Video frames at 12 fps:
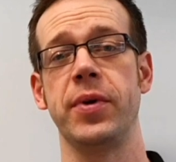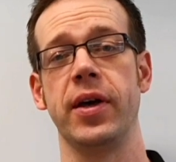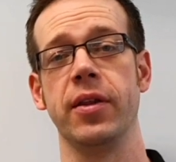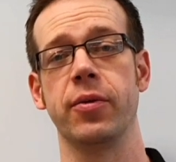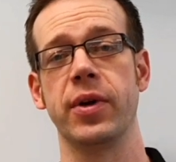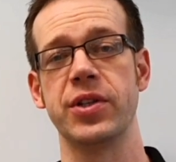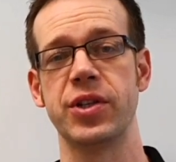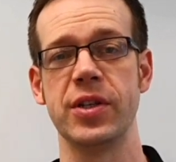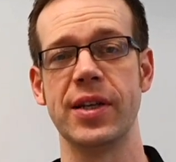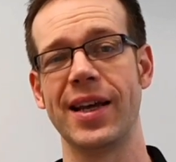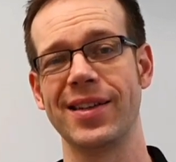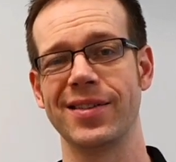part of the
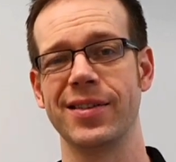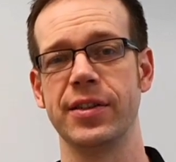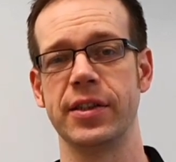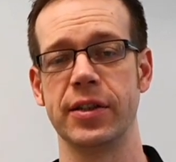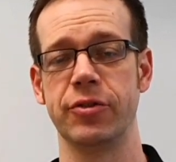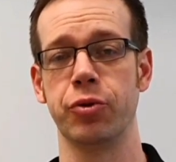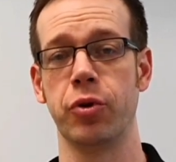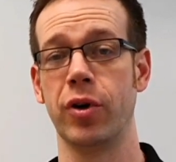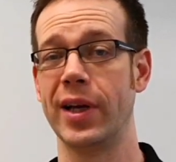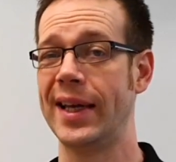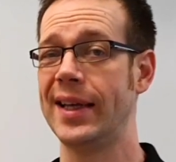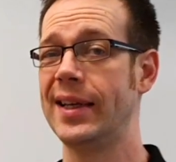question asks us to
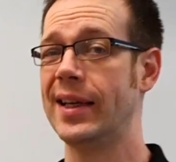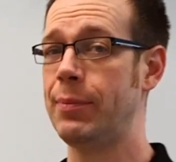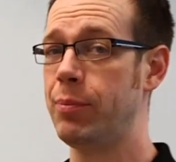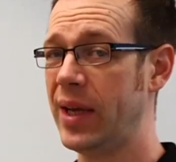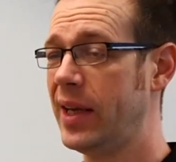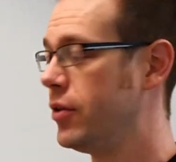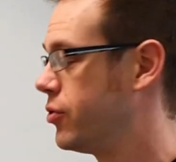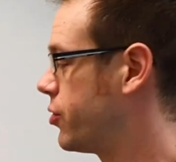draw a impedance